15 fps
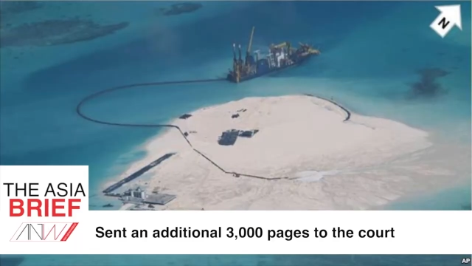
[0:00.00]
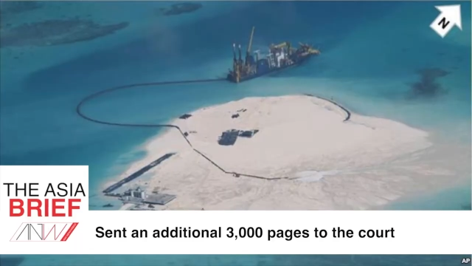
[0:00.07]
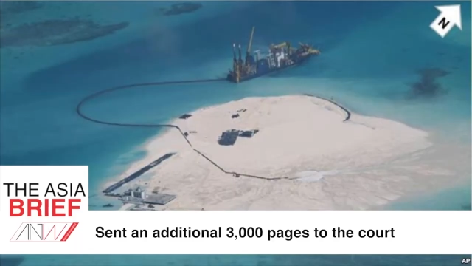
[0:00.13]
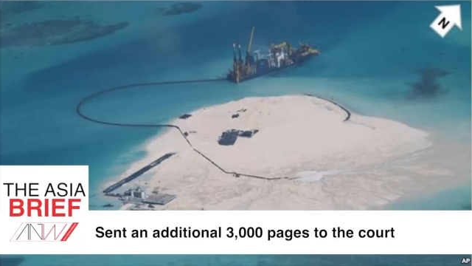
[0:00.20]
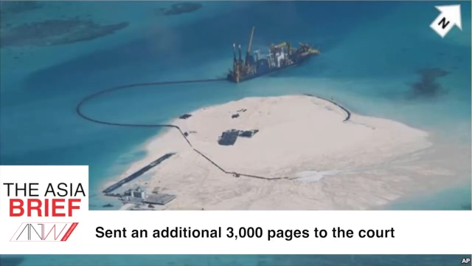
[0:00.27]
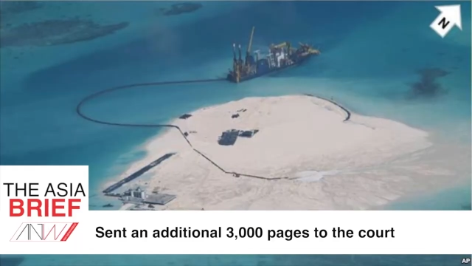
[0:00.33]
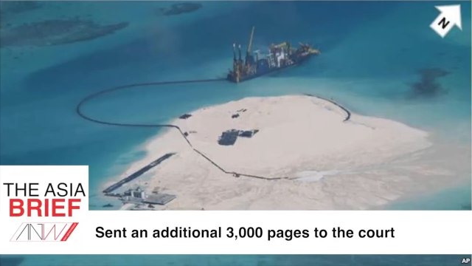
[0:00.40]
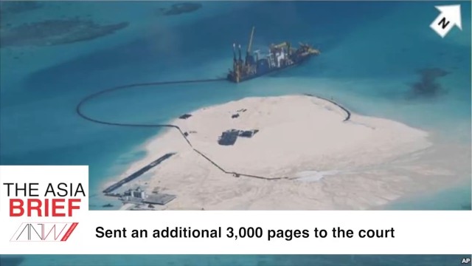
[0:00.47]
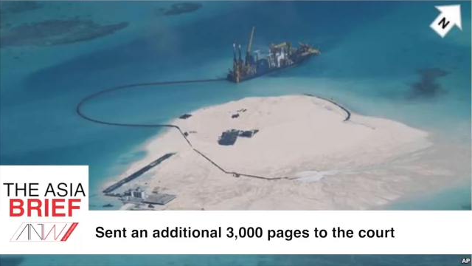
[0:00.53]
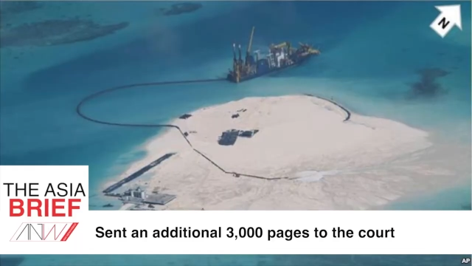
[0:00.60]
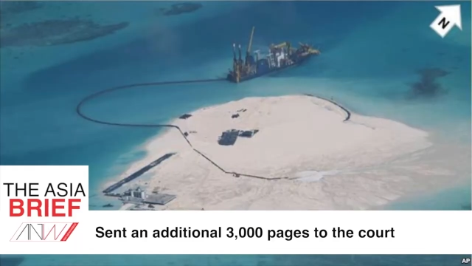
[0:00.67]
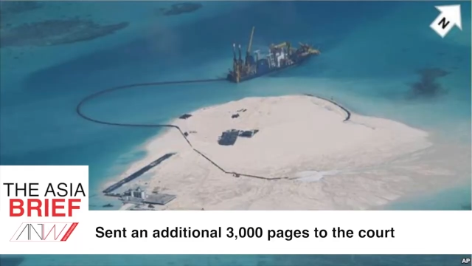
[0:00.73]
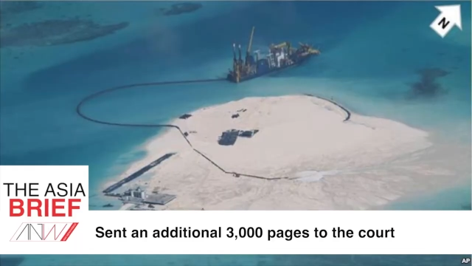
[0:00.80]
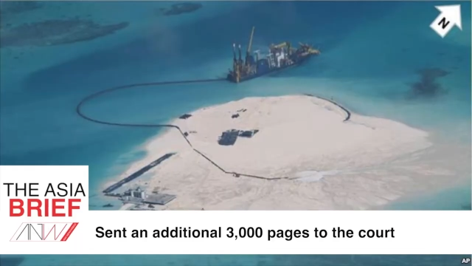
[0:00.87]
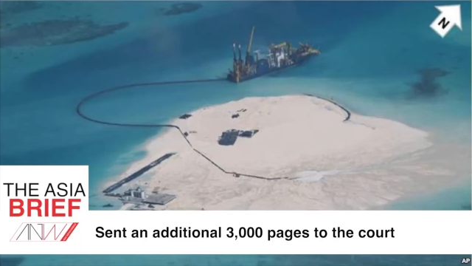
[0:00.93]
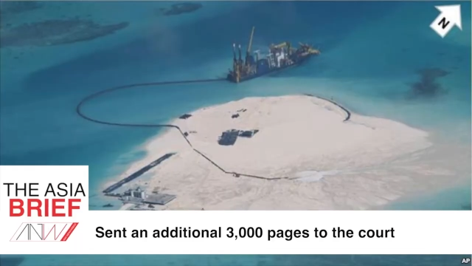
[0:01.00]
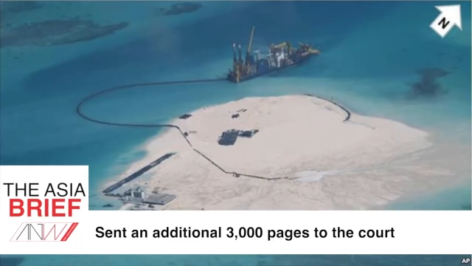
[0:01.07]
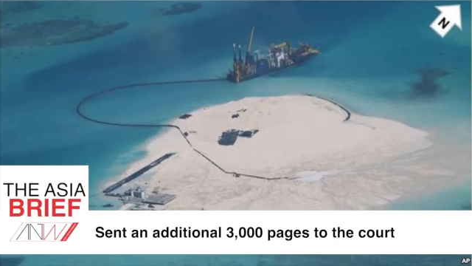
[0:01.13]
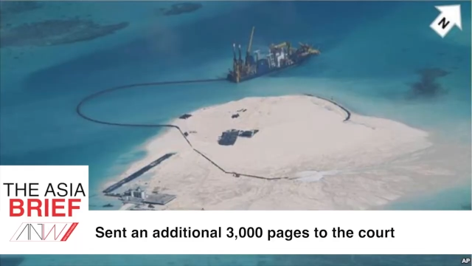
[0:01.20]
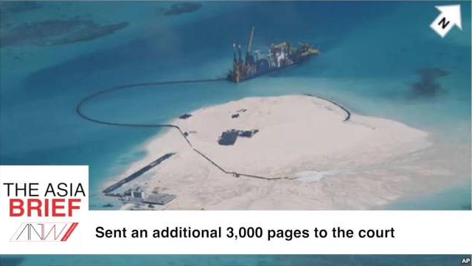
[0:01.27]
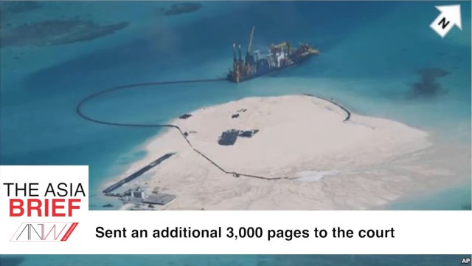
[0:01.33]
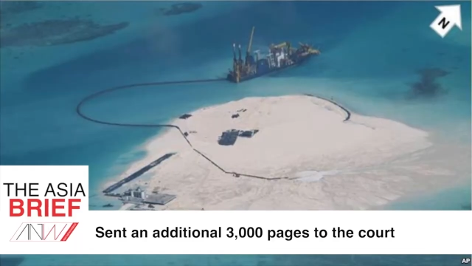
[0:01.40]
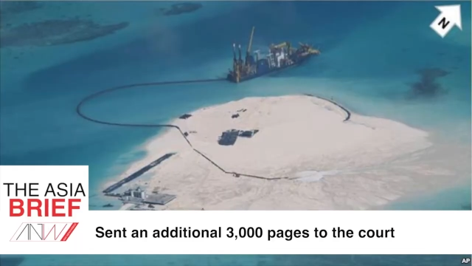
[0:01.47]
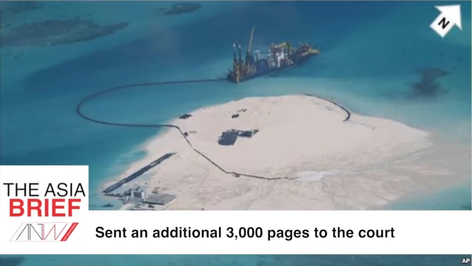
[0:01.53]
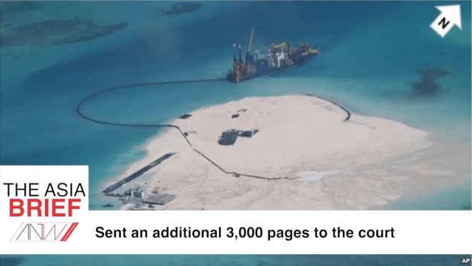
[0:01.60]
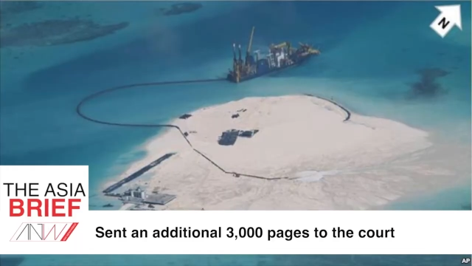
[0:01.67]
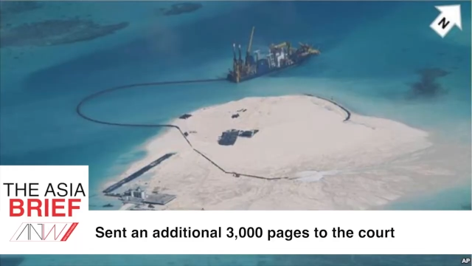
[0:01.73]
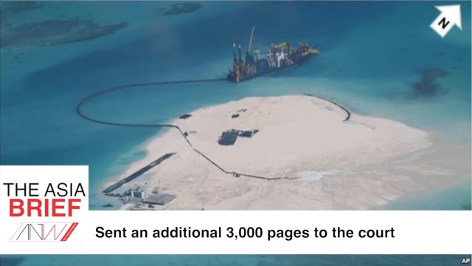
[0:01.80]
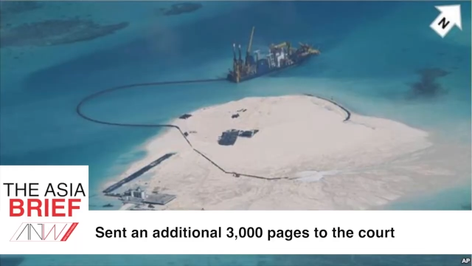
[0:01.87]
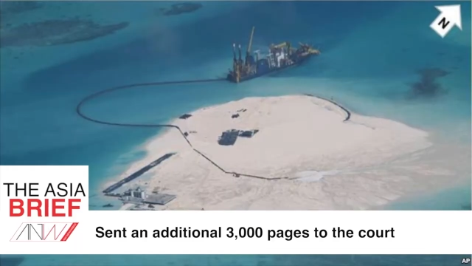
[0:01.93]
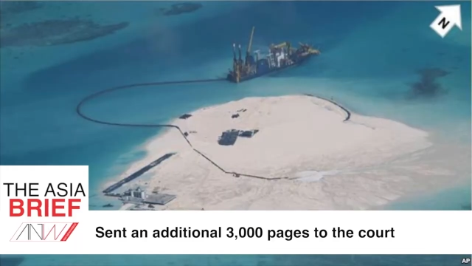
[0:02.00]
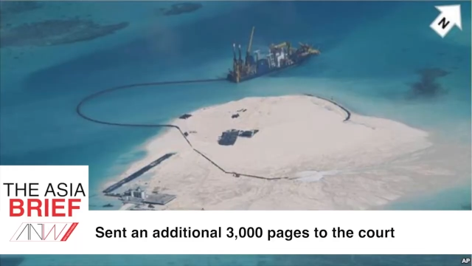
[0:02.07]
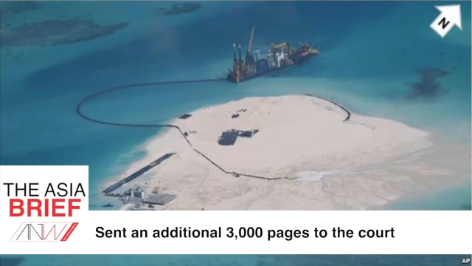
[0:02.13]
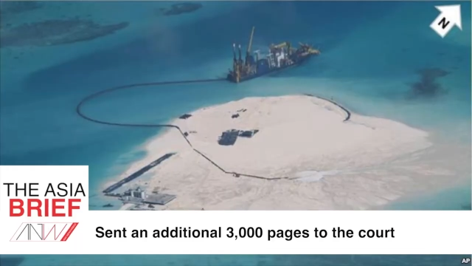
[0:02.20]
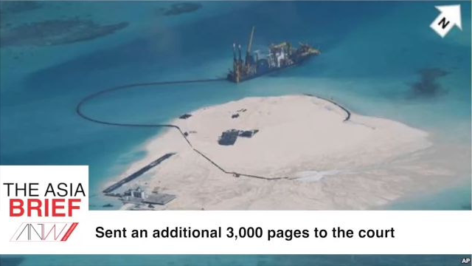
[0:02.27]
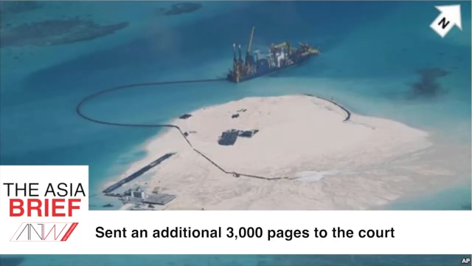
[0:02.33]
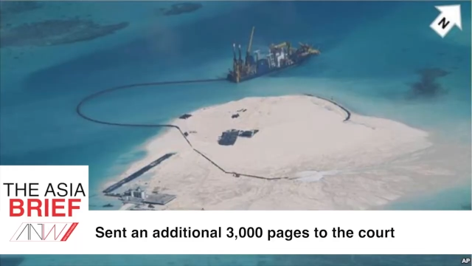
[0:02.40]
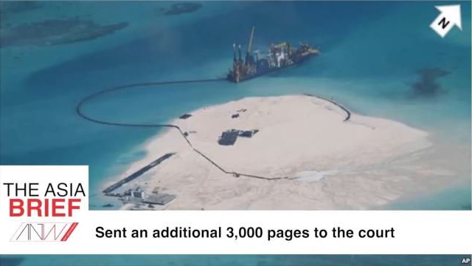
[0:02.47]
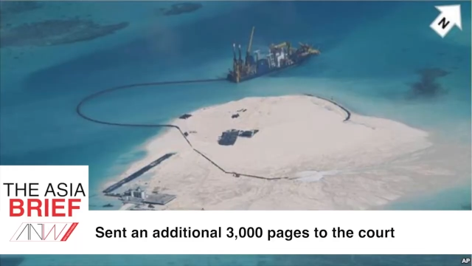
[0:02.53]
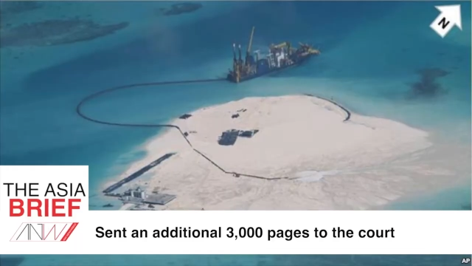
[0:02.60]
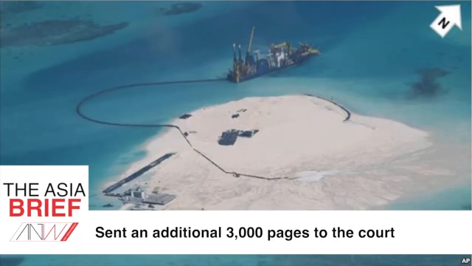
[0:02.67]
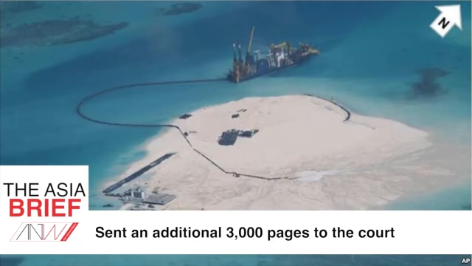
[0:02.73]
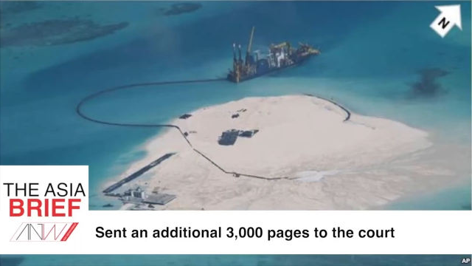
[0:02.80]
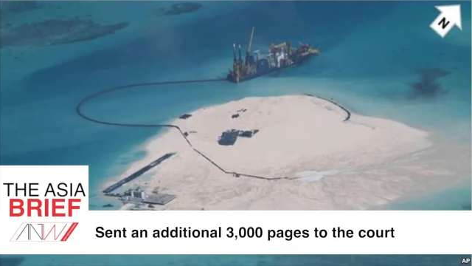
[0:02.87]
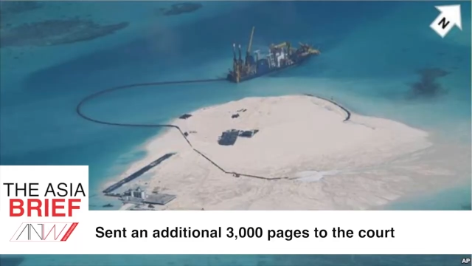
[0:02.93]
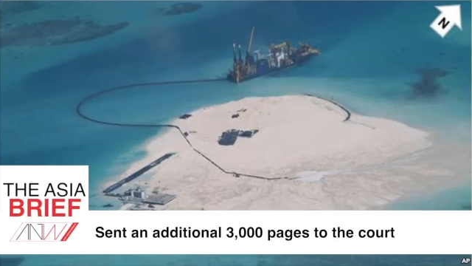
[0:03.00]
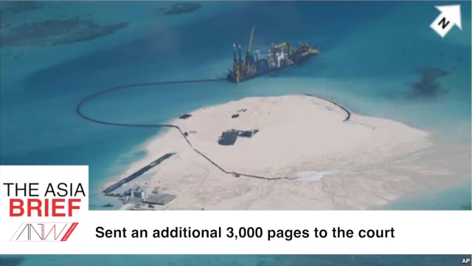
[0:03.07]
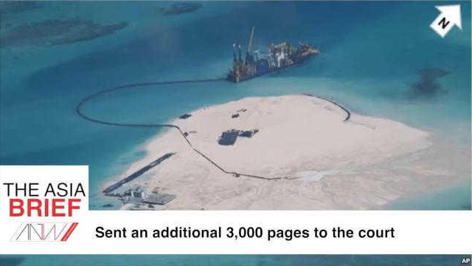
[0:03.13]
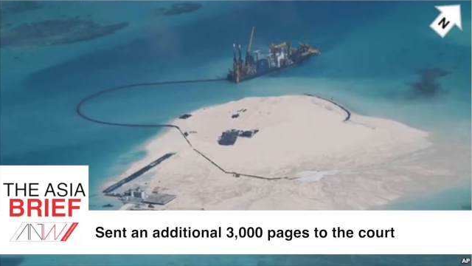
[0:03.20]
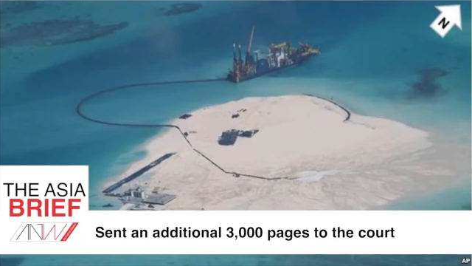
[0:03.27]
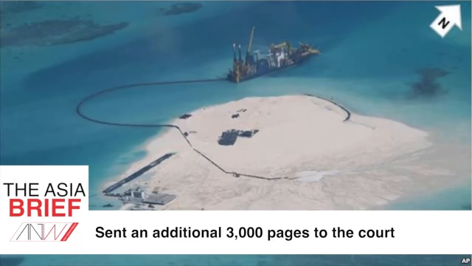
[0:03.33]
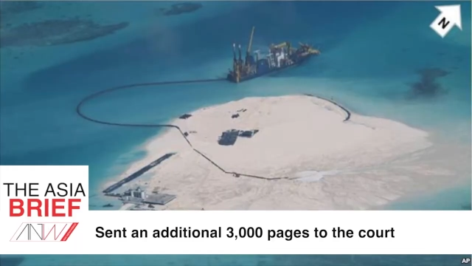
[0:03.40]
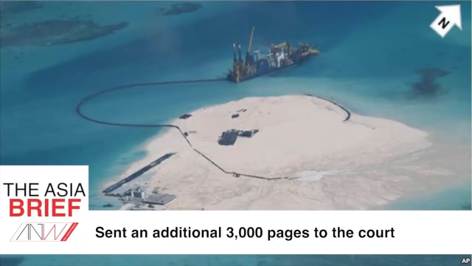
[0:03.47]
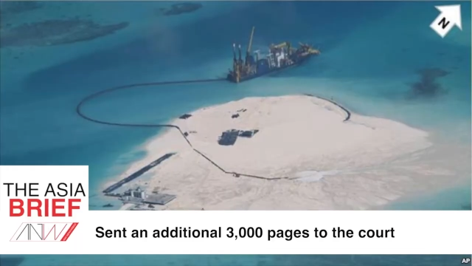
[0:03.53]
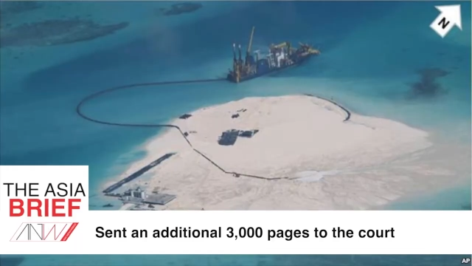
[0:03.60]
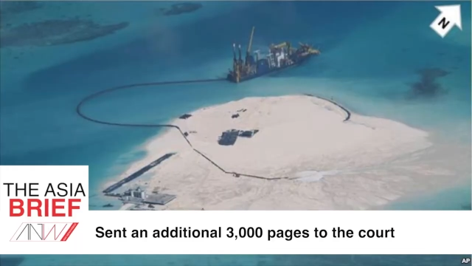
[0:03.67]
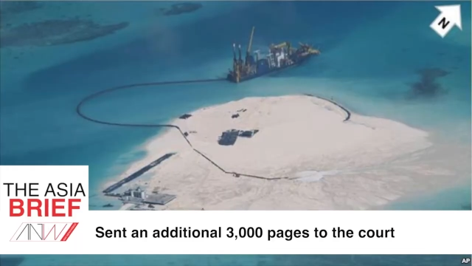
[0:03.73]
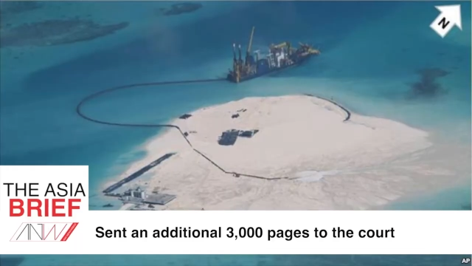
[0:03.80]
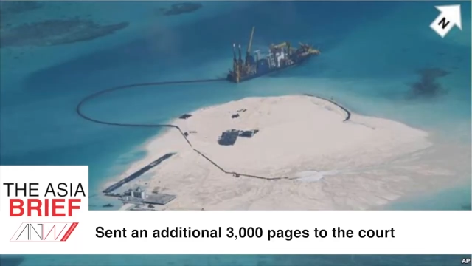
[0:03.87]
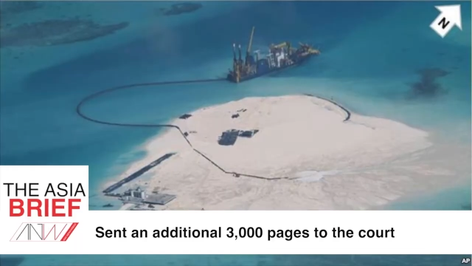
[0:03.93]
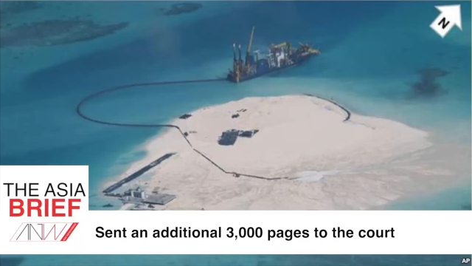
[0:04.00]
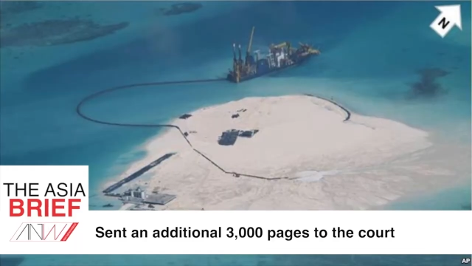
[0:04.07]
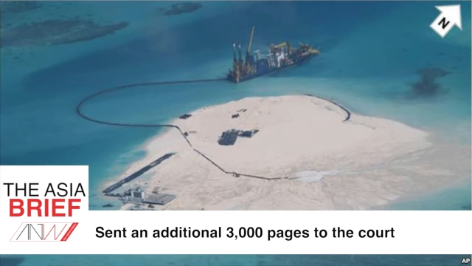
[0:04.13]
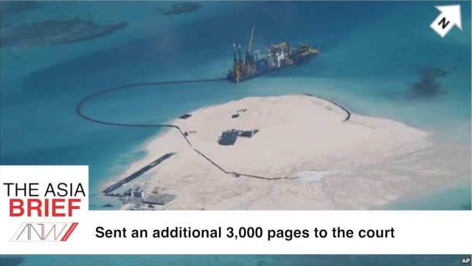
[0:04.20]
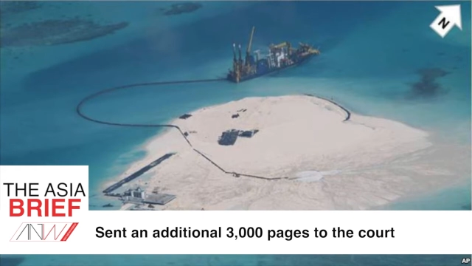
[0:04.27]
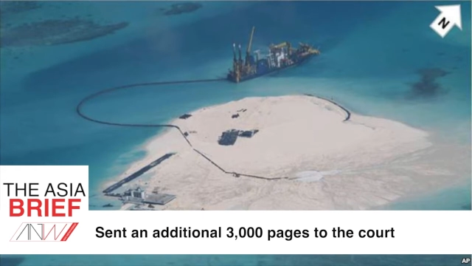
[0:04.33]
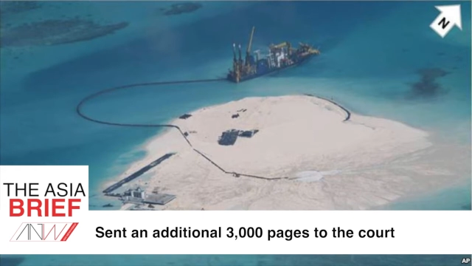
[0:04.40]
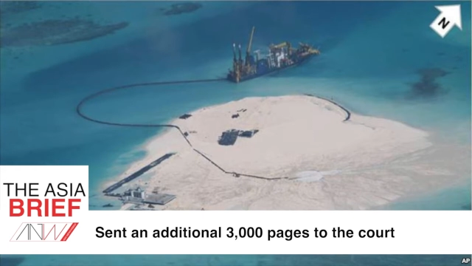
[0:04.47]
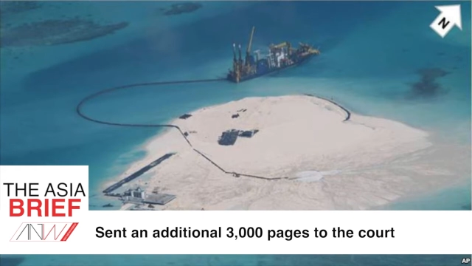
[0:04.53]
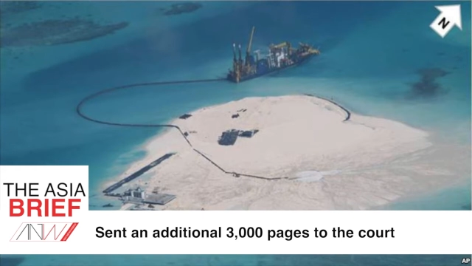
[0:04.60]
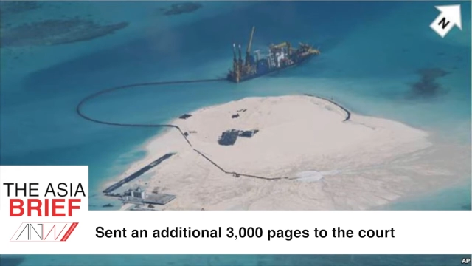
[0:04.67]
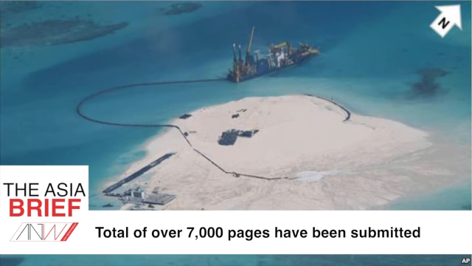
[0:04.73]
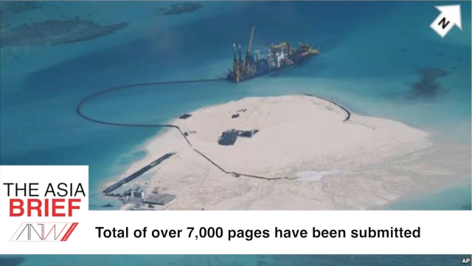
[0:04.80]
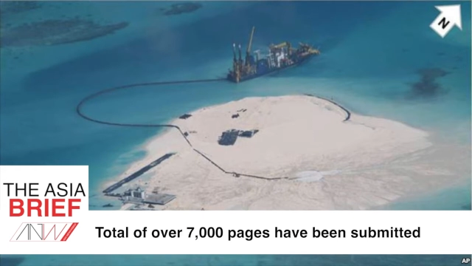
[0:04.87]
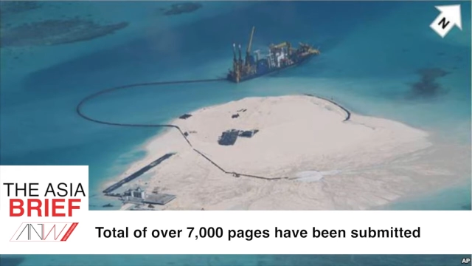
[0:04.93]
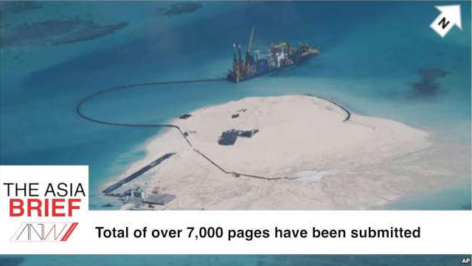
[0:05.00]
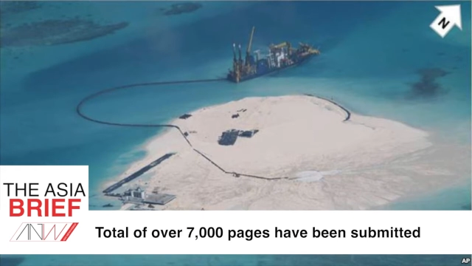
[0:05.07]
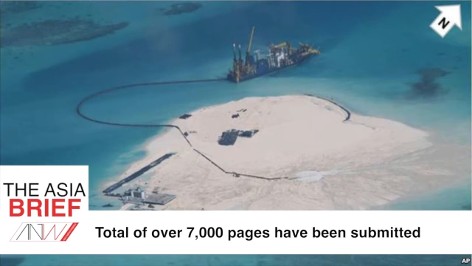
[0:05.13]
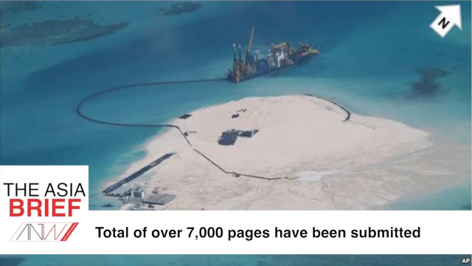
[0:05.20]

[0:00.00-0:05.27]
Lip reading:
No face is visible, so there are no lips to read.